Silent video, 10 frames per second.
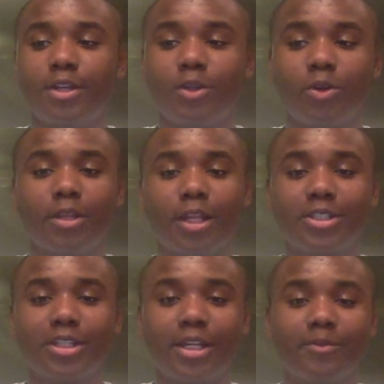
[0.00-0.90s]
go to
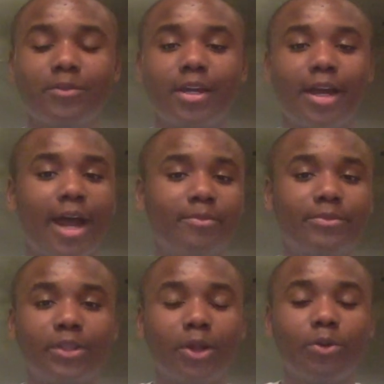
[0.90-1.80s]
lunch and I'm
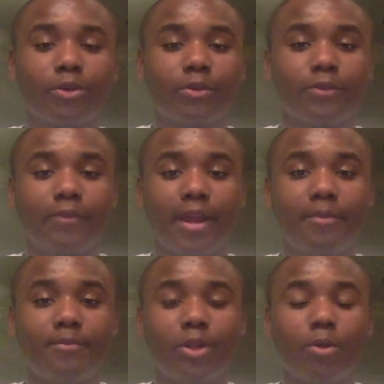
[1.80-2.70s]
the loner, right?
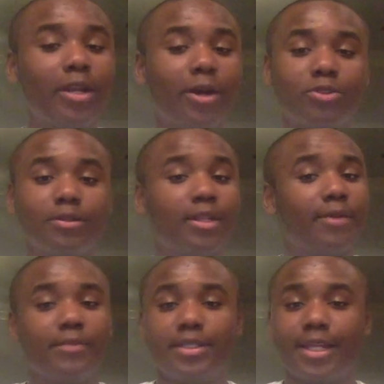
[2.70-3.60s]
No one else would
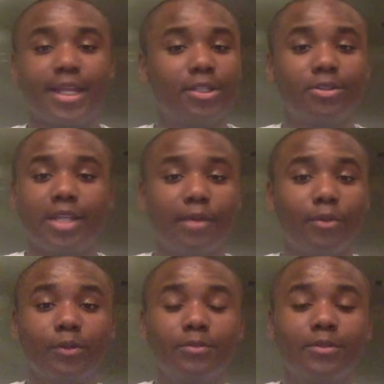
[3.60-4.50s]
let me sit at their
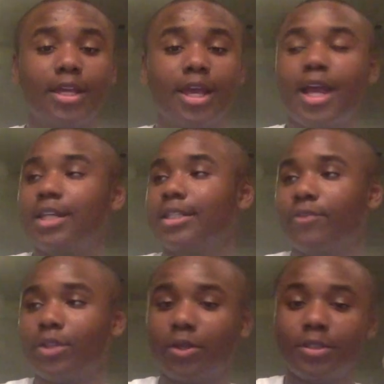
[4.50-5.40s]
table, except
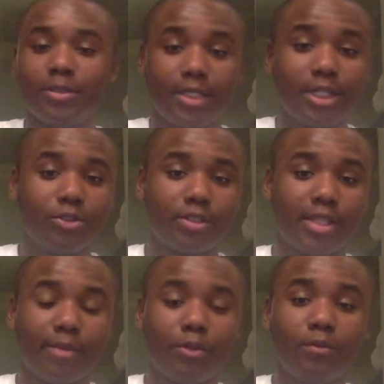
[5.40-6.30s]
for the teacher's
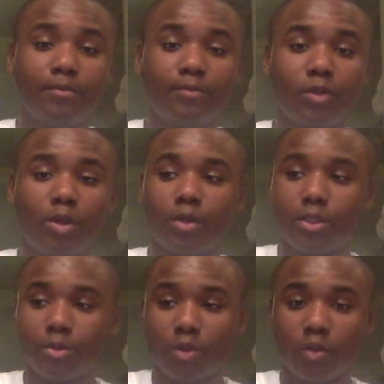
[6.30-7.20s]
table,
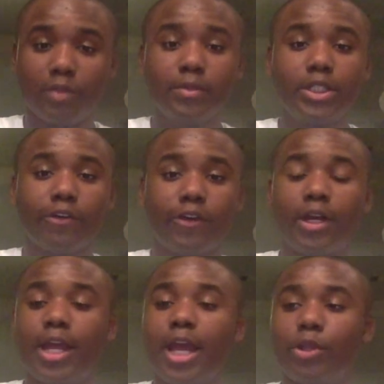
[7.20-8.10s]
which was only Majira.
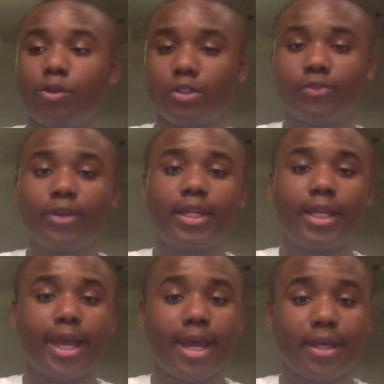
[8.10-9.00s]
There was
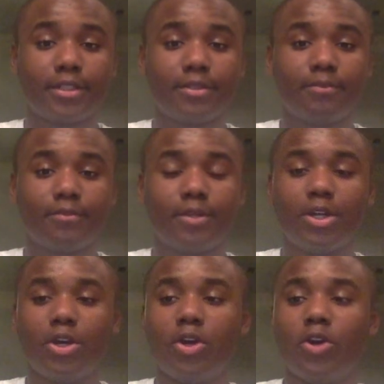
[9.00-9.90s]
Frankie X,
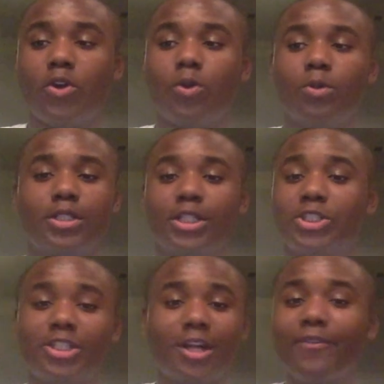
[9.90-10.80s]
who was just
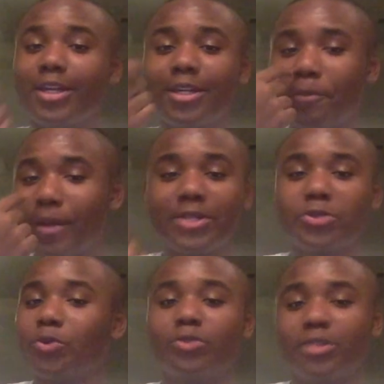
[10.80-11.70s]
shoving
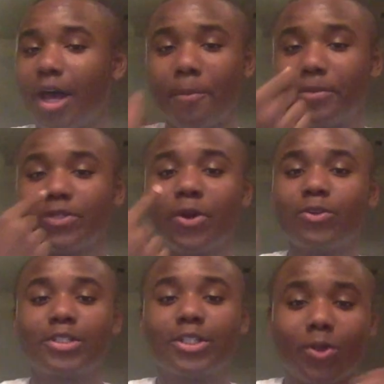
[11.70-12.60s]
pencils up his
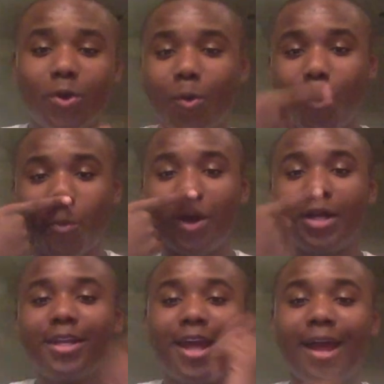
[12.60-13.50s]
nose, just
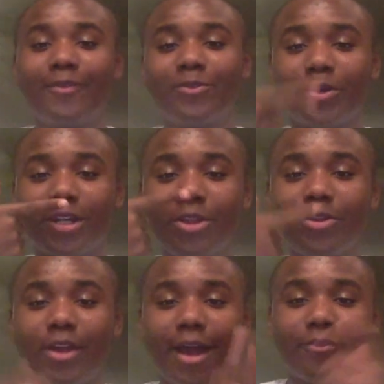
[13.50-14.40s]
one after
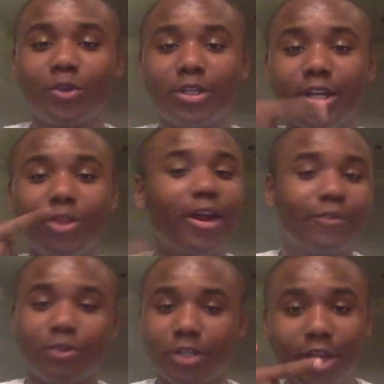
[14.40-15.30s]
another, after another,
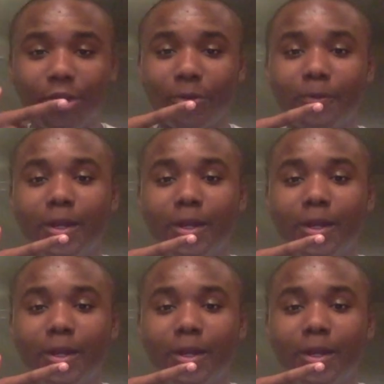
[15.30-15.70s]
after another.